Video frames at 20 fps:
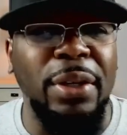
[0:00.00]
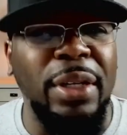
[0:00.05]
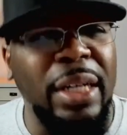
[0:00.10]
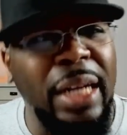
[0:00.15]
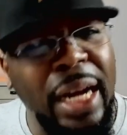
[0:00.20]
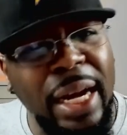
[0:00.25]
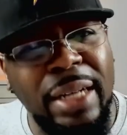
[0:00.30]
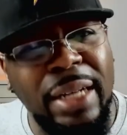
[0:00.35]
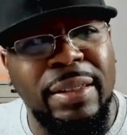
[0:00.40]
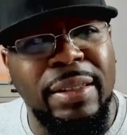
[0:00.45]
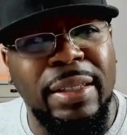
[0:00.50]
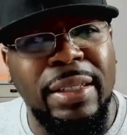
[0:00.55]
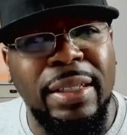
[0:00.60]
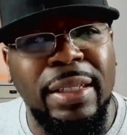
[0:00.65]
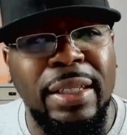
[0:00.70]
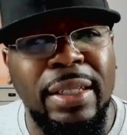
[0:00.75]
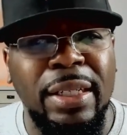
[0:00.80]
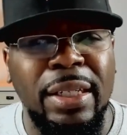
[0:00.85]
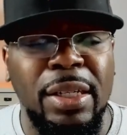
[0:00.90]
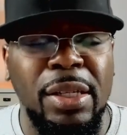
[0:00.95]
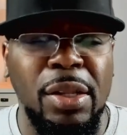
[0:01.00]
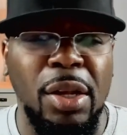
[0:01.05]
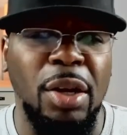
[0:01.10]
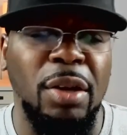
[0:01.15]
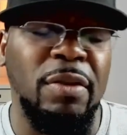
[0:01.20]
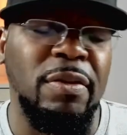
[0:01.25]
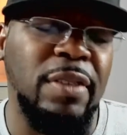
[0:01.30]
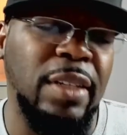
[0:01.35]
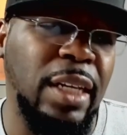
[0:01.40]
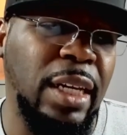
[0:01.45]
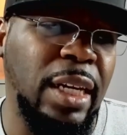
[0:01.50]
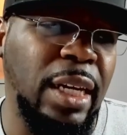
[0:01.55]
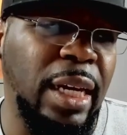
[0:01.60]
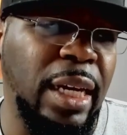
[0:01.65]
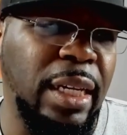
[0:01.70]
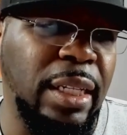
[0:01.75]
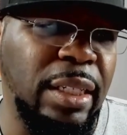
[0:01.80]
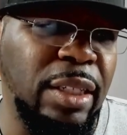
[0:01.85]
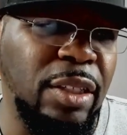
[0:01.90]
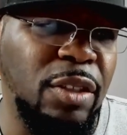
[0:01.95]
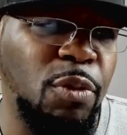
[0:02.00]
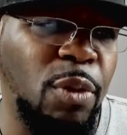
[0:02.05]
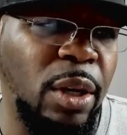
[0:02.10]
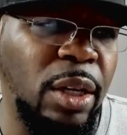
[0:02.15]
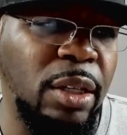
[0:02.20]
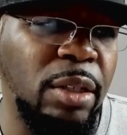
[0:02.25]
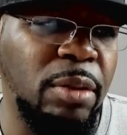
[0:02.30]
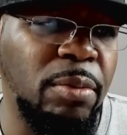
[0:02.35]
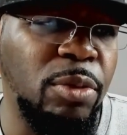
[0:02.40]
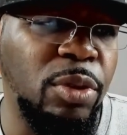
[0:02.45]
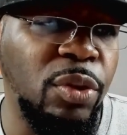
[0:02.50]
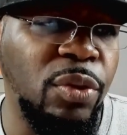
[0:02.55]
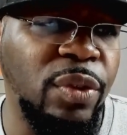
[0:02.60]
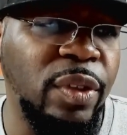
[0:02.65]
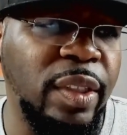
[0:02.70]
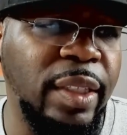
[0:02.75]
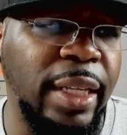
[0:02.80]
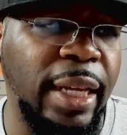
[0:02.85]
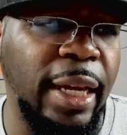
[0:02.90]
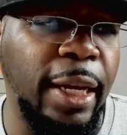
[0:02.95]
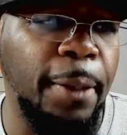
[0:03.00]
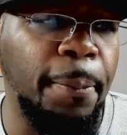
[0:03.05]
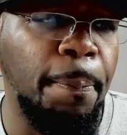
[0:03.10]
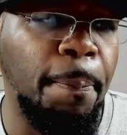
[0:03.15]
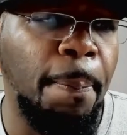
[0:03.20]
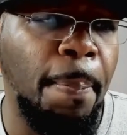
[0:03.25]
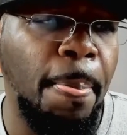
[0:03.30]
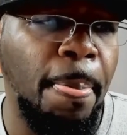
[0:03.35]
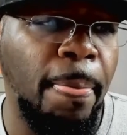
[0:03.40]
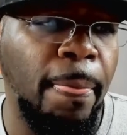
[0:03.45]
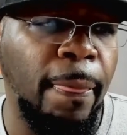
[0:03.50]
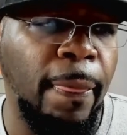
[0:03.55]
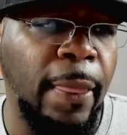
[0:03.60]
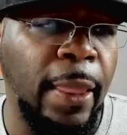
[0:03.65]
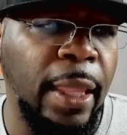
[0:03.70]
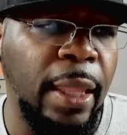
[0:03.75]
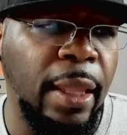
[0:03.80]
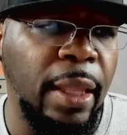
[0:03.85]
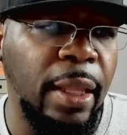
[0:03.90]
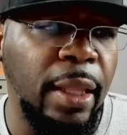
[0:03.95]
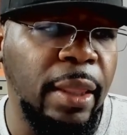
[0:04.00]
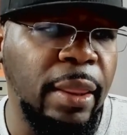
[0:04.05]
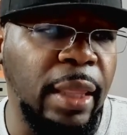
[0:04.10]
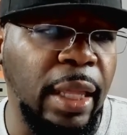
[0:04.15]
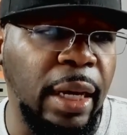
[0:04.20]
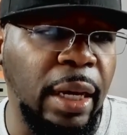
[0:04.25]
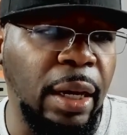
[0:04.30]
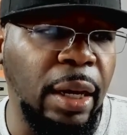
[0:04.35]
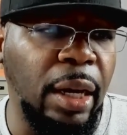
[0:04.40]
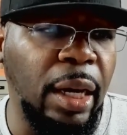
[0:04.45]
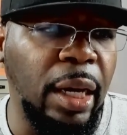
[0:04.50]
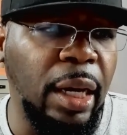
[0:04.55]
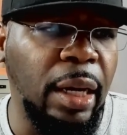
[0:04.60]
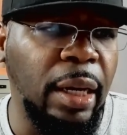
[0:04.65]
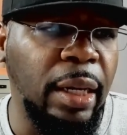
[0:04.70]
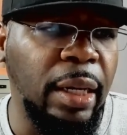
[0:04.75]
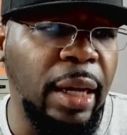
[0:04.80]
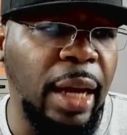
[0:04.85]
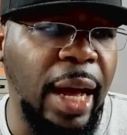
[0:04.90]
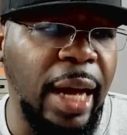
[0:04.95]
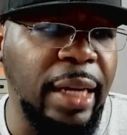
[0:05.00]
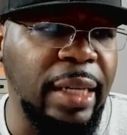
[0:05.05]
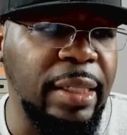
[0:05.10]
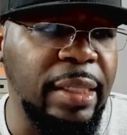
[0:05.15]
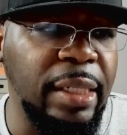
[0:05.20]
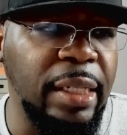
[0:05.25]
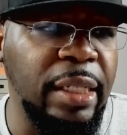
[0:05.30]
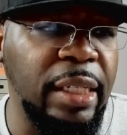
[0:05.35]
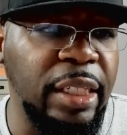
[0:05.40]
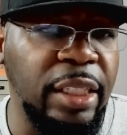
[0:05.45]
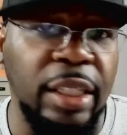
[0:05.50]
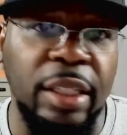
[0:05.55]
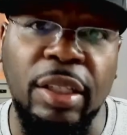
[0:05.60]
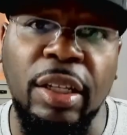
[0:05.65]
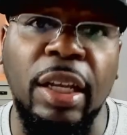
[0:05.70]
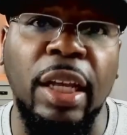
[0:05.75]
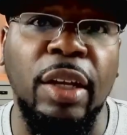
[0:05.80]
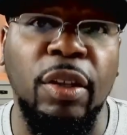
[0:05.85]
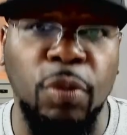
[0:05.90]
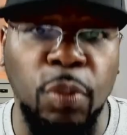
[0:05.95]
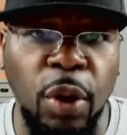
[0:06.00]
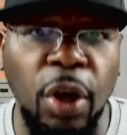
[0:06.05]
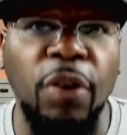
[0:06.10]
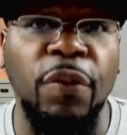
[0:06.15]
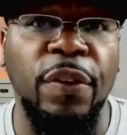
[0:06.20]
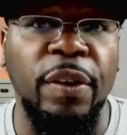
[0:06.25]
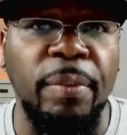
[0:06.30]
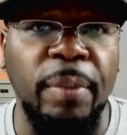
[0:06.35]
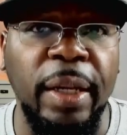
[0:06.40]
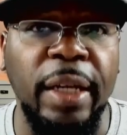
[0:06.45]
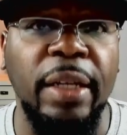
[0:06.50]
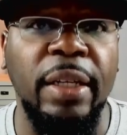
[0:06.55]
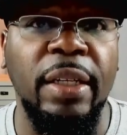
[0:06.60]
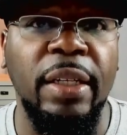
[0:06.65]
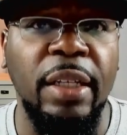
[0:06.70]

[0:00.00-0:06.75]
You know what I'm saying? And this is one of the movies that I can say that it's worth it, man.